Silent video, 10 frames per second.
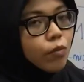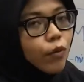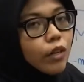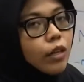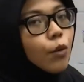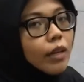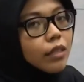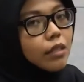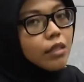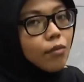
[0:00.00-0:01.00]
for the
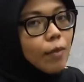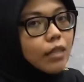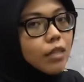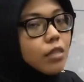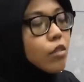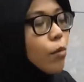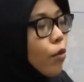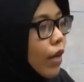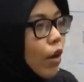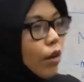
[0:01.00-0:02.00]
qualitative method. So
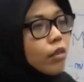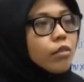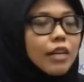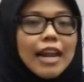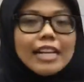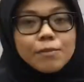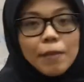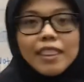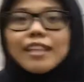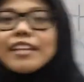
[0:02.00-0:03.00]
moving on to the next method.